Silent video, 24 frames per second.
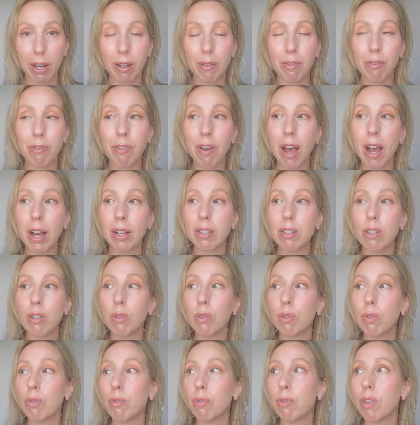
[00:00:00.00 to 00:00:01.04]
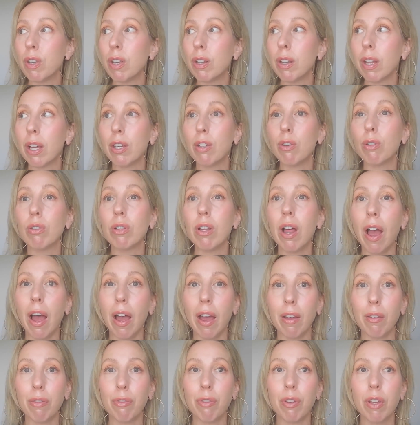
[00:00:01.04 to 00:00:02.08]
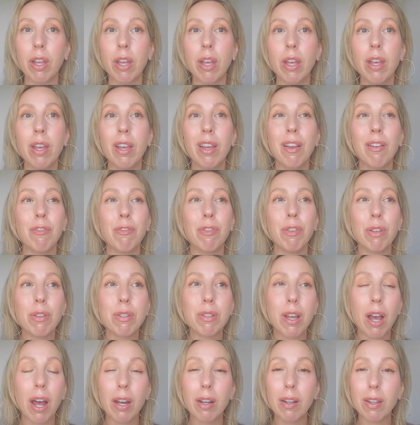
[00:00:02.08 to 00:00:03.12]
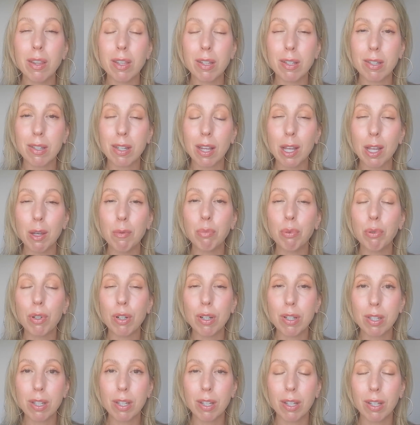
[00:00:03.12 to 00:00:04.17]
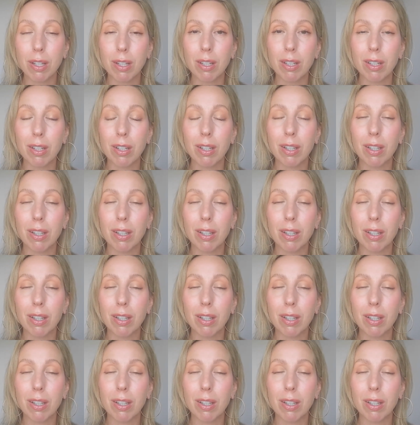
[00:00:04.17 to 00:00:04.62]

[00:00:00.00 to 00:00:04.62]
In fact, you feel like your life feels kind of like the same prison